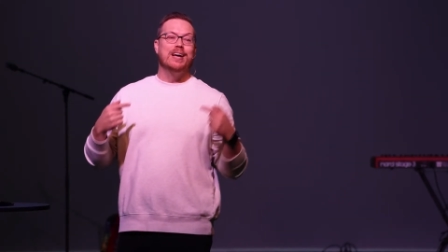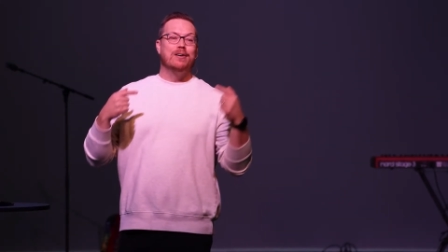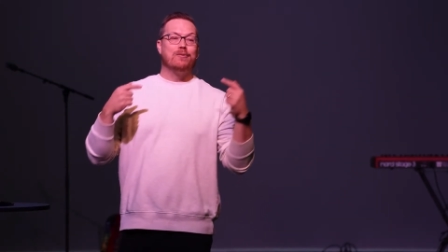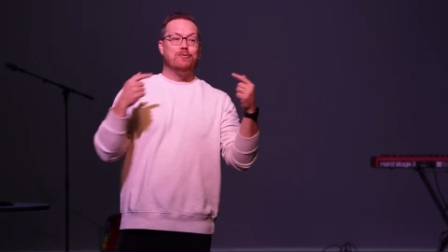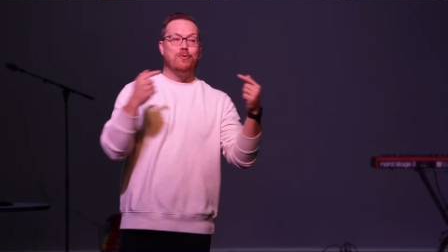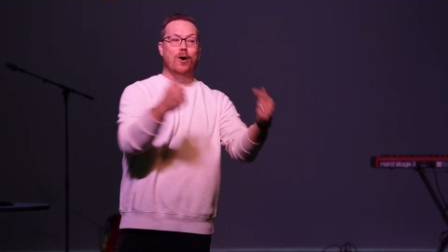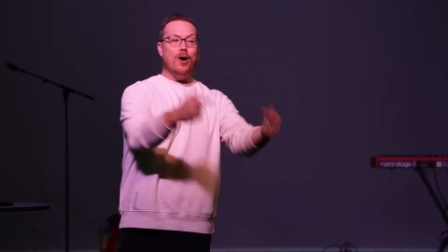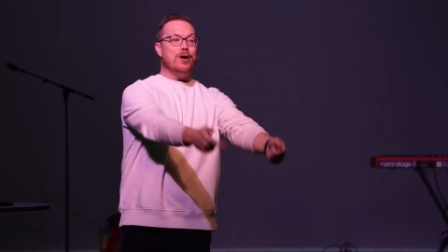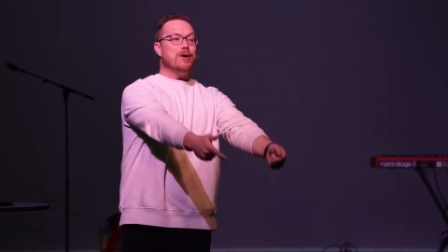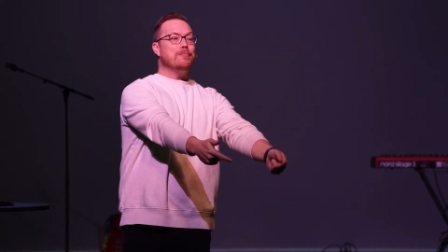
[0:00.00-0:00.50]

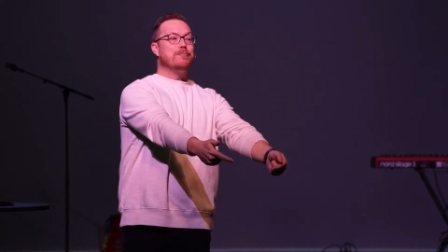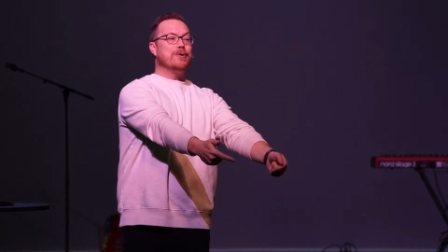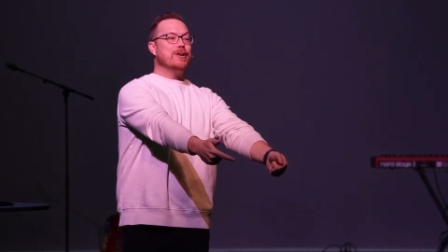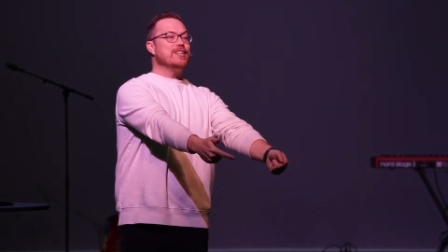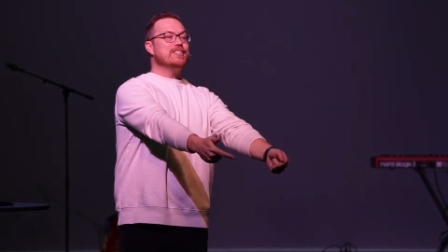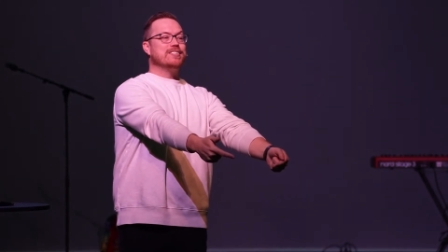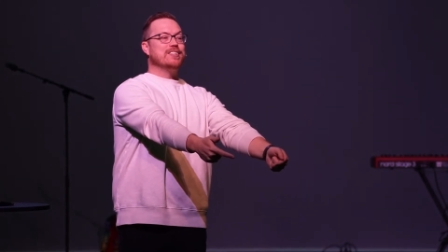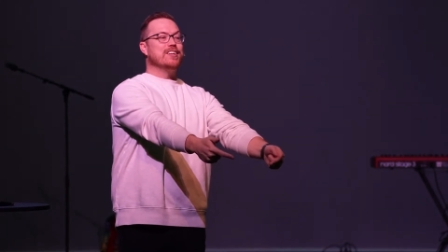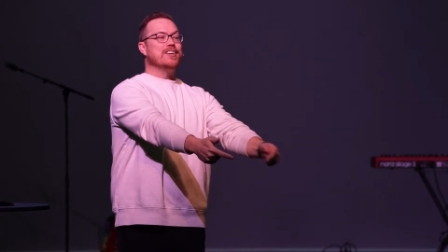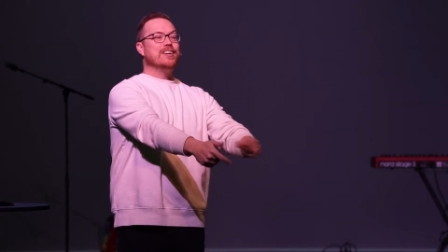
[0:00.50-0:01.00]
Royal
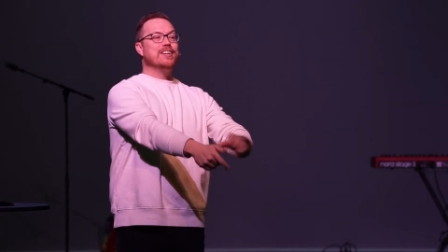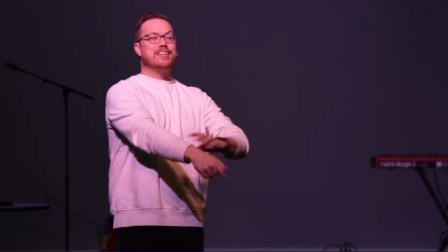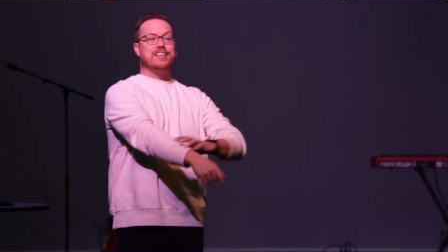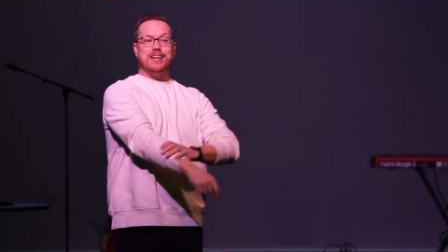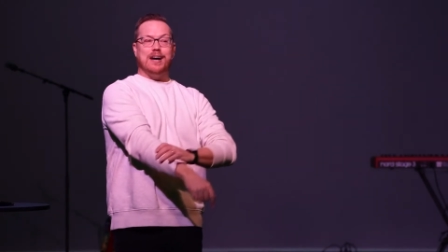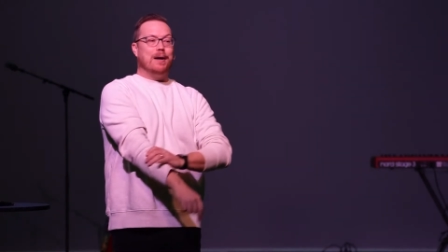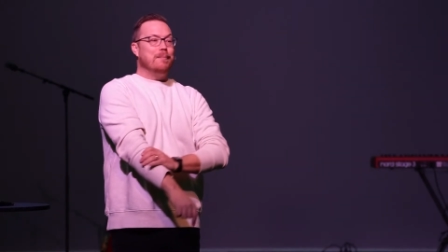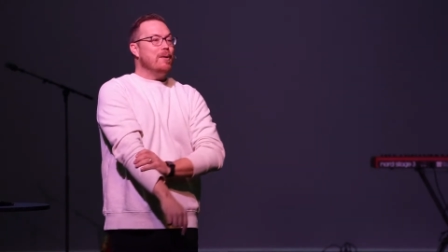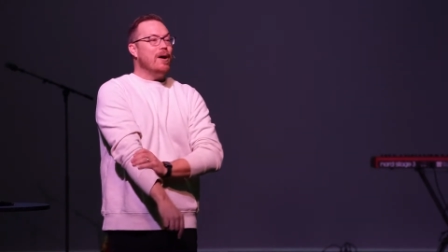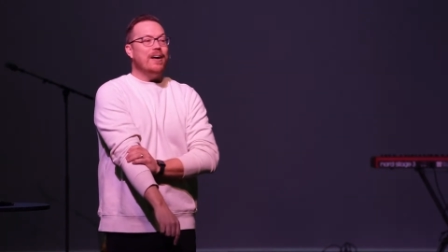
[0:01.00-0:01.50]
priesthood,
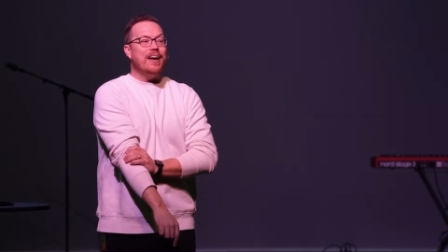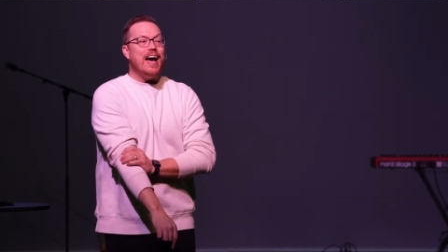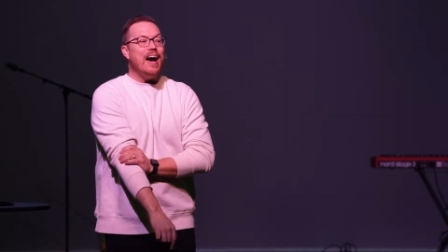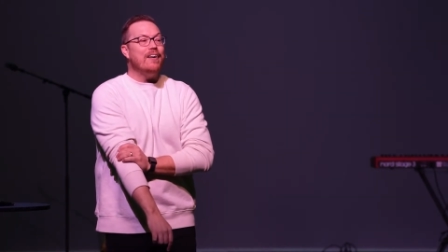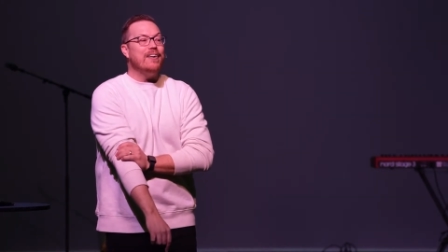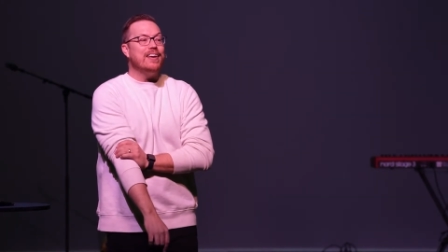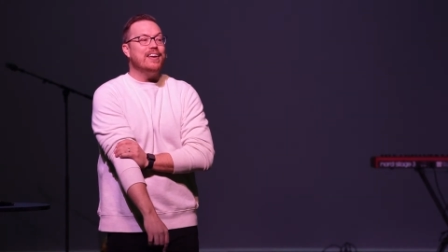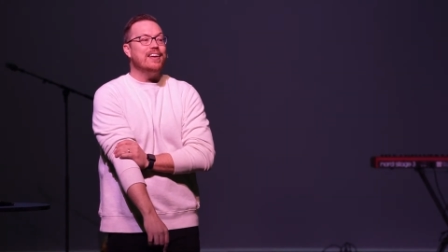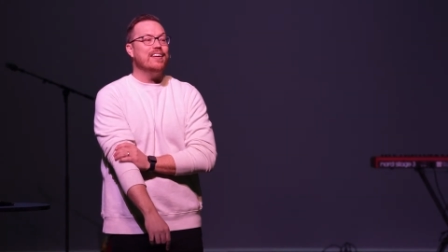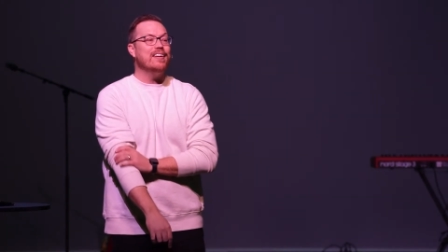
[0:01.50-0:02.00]
come on
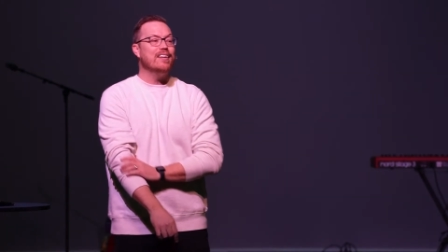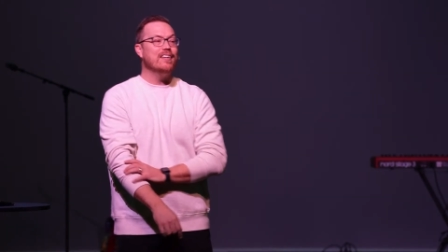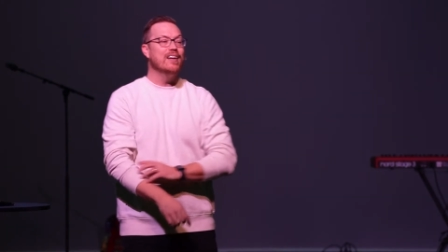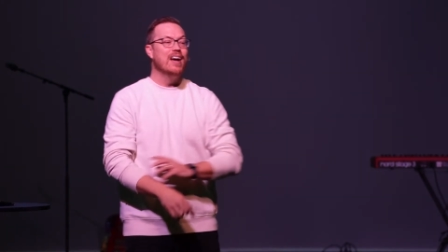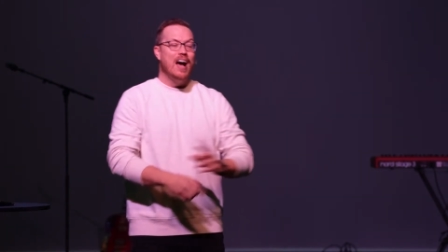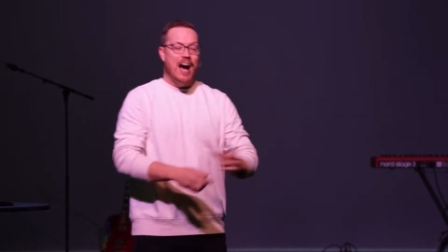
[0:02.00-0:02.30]
out here.